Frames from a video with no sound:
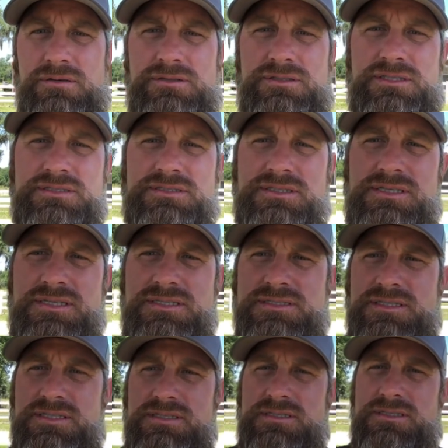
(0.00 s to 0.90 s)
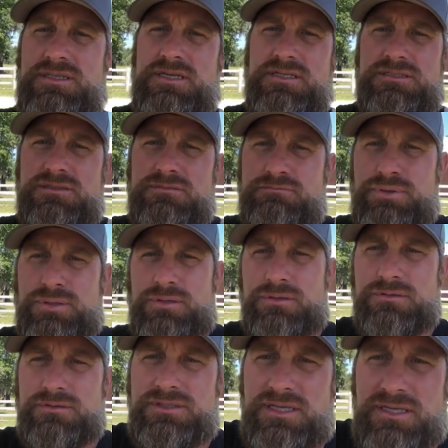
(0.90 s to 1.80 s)
says he needs a dozen
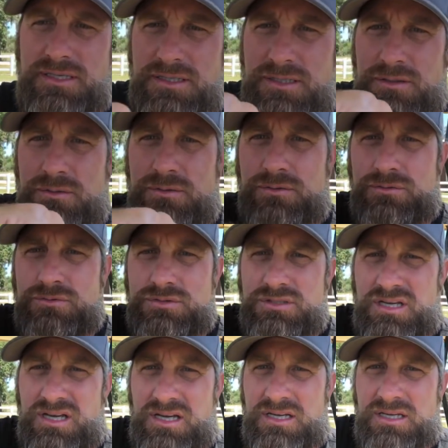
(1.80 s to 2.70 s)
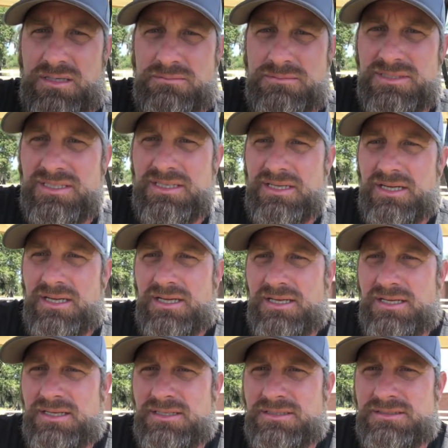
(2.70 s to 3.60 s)
Pearl Danios. I
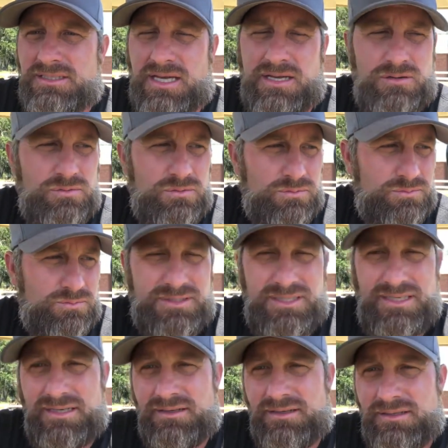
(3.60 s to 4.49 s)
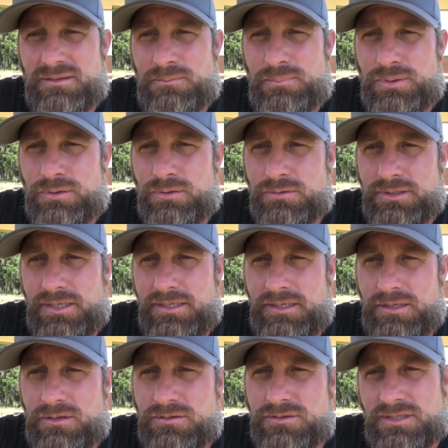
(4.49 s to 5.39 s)
don't carry the Pearl
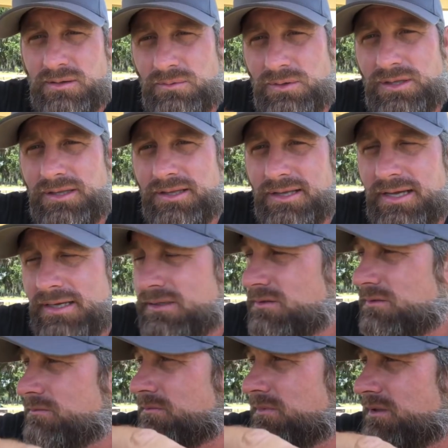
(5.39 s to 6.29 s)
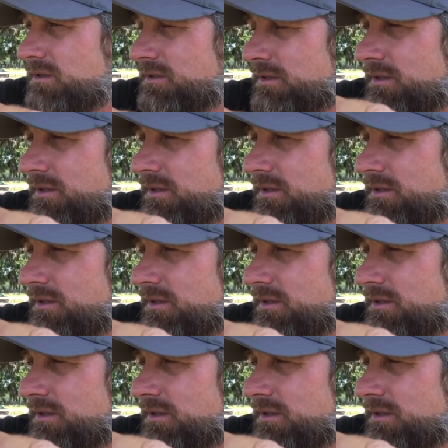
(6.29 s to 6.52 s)
Danios. I really like them,